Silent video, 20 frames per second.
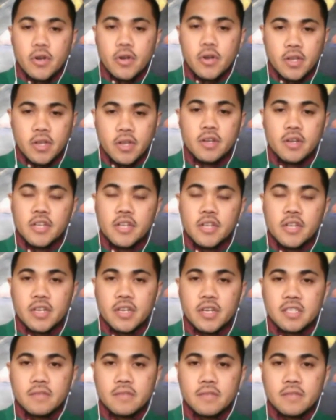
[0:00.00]
year, then your
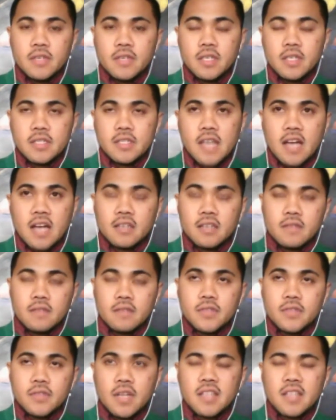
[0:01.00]
activity is
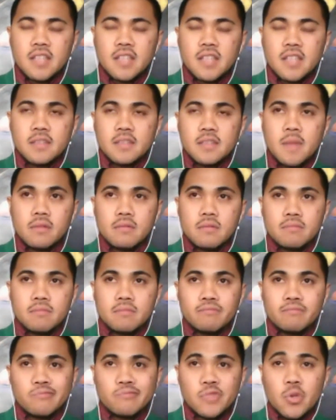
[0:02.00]
active. So that's about
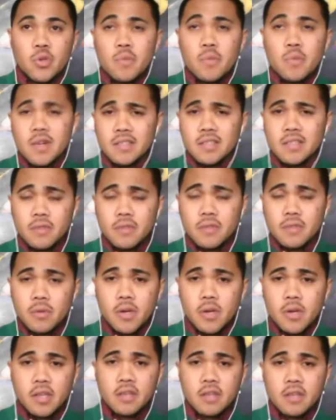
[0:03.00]
2 months. If you're
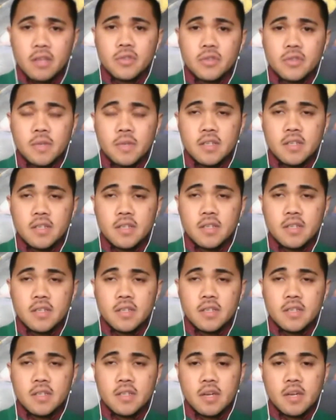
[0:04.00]
working 2 months
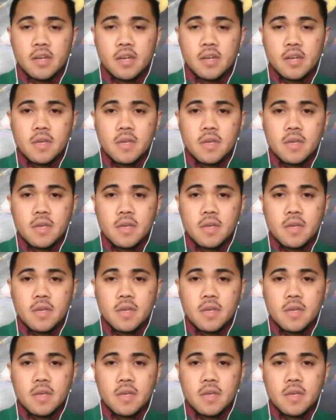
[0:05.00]
doing Airbnb,
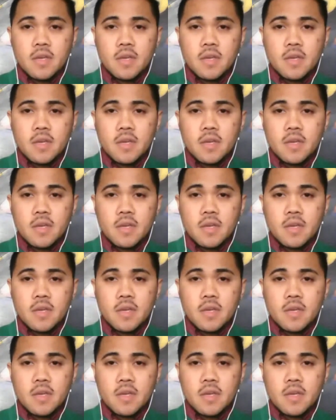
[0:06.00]
um,
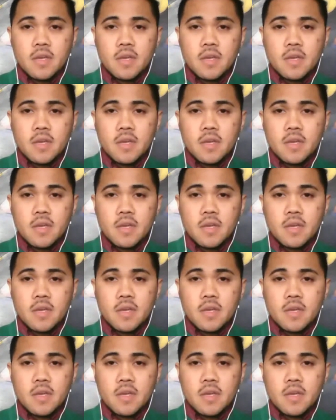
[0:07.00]
and
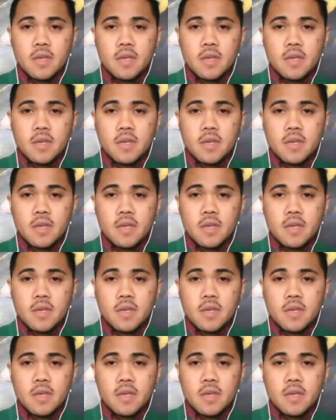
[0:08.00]
another test
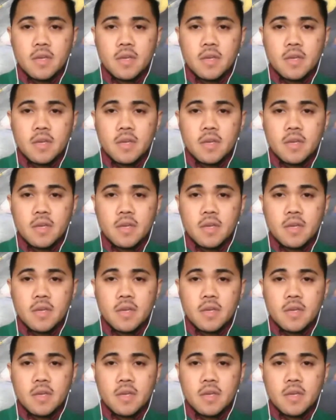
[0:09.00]
is like if you're making
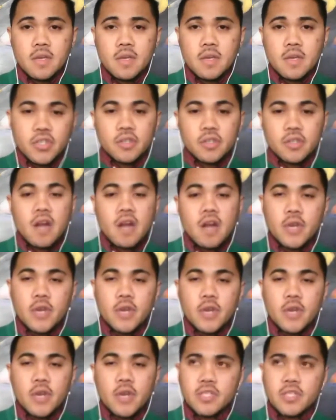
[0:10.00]
day-to-day decision on the
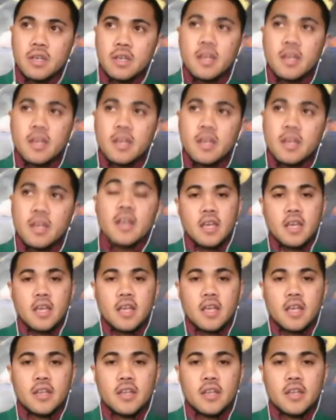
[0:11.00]
operation,
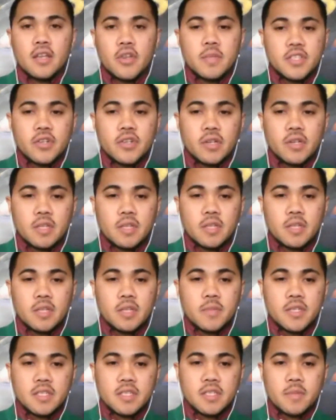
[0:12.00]
then you're materially
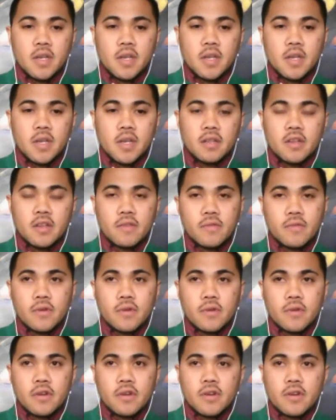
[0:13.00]
participating.
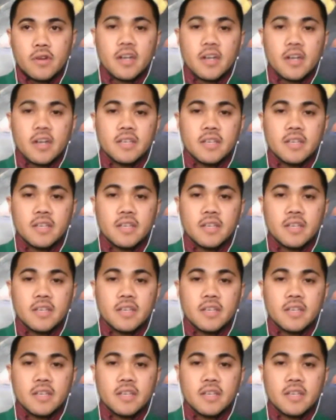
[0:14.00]
Therefore, your